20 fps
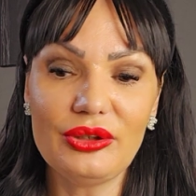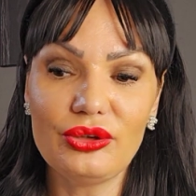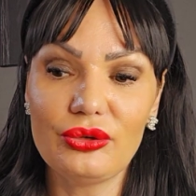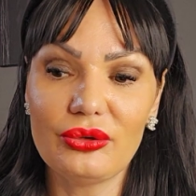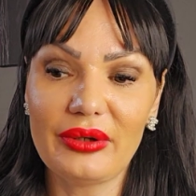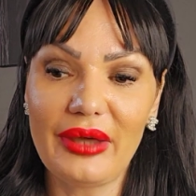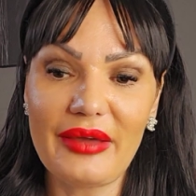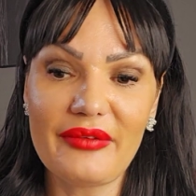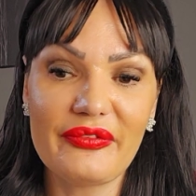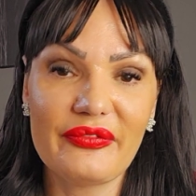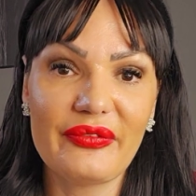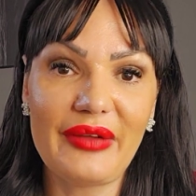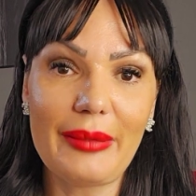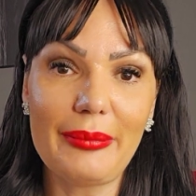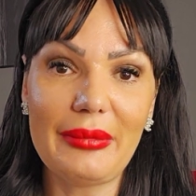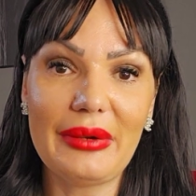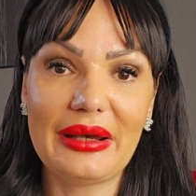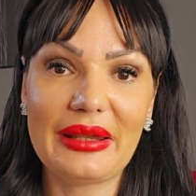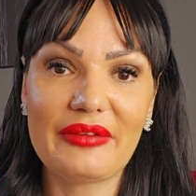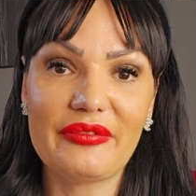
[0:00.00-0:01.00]
to have
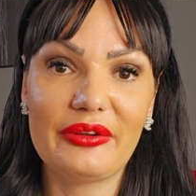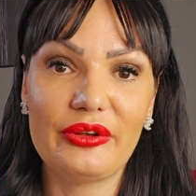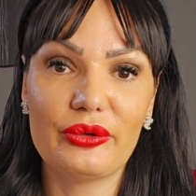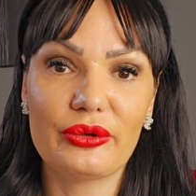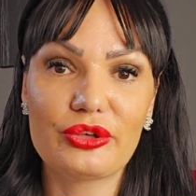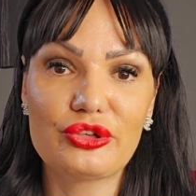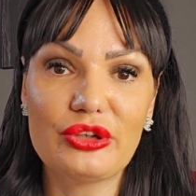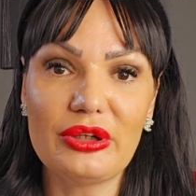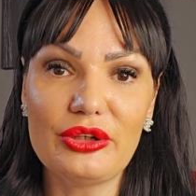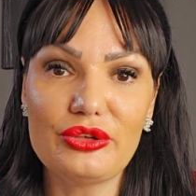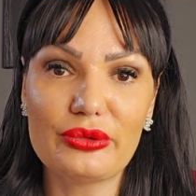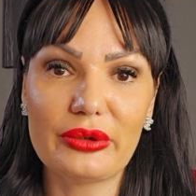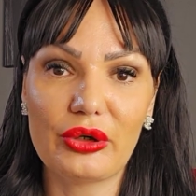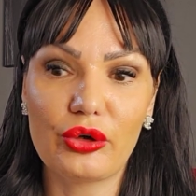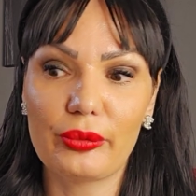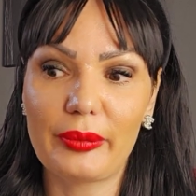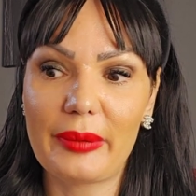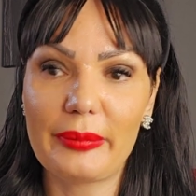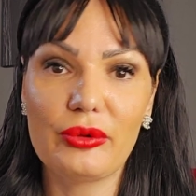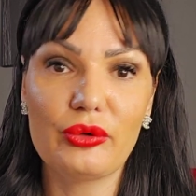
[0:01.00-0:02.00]
family with your children,
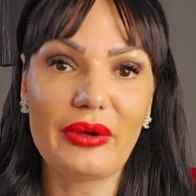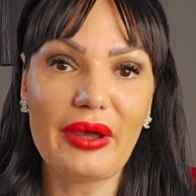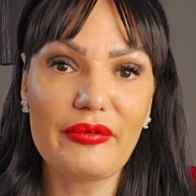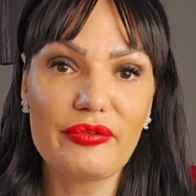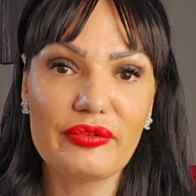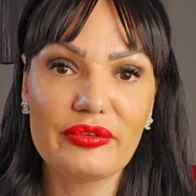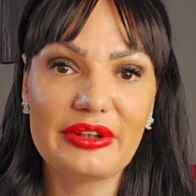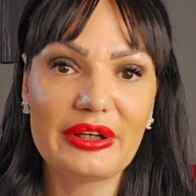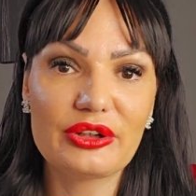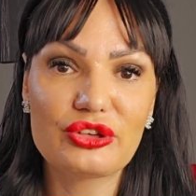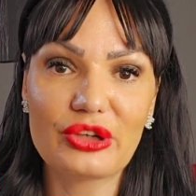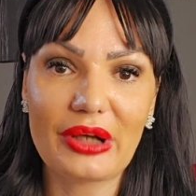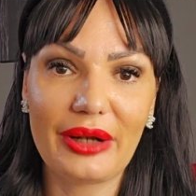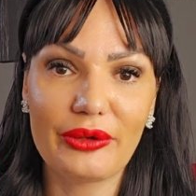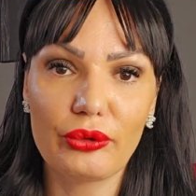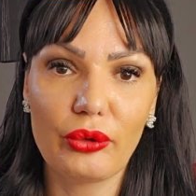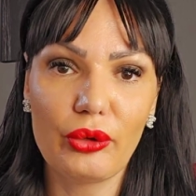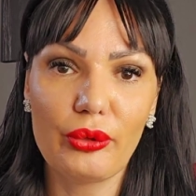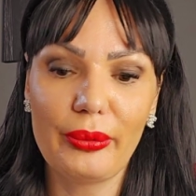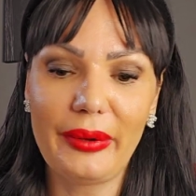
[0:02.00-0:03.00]
or maybe you have their child
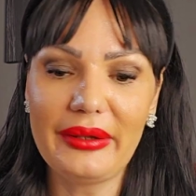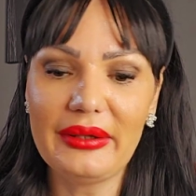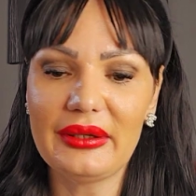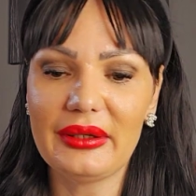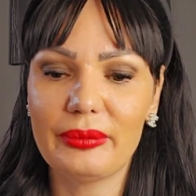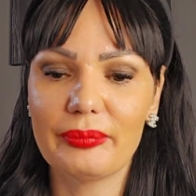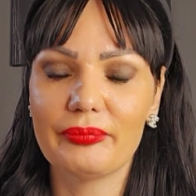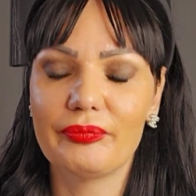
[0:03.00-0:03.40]
already.